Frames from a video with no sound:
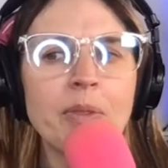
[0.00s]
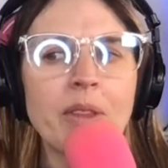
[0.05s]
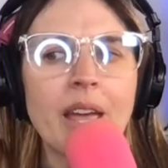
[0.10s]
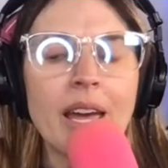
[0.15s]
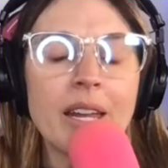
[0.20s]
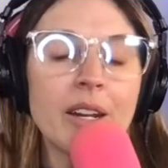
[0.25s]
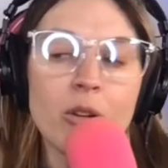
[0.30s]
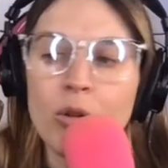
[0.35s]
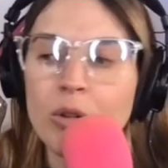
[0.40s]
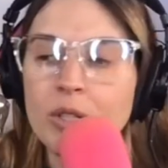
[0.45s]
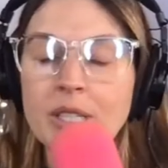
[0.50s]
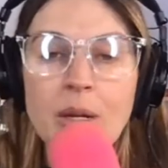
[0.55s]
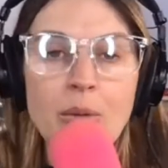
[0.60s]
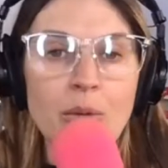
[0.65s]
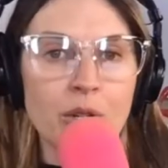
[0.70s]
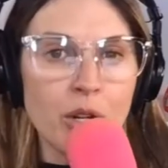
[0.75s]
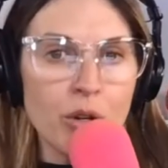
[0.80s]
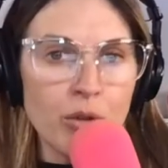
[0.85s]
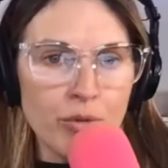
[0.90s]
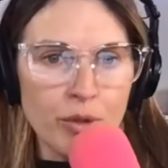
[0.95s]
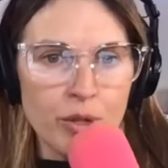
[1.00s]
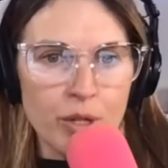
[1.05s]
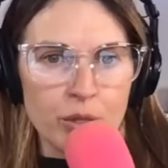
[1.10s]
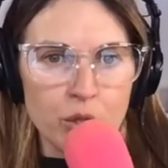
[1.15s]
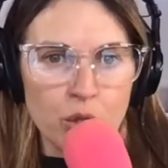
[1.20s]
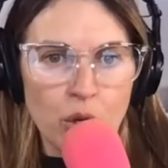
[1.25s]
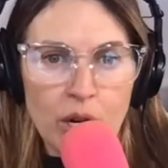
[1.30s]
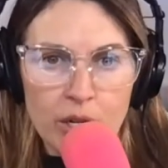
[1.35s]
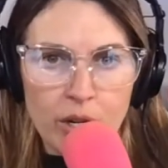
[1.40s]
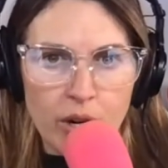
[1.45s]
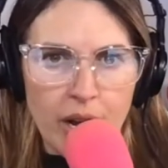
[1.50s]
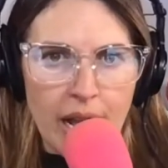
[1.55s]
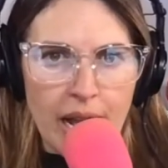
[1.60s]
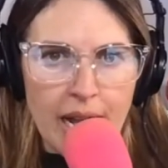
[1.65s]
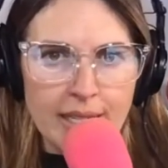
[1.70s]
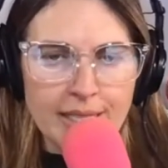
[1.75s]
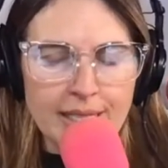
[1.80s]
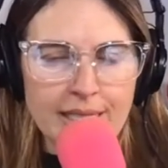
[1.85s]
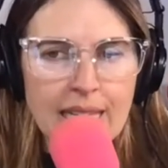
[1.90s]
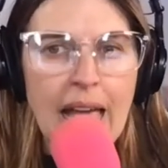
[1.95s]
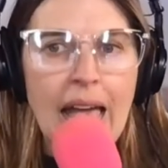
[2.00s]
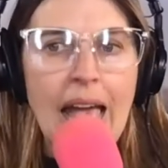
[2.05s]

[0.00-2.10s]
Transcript: And of course, they were known for their trucker hats.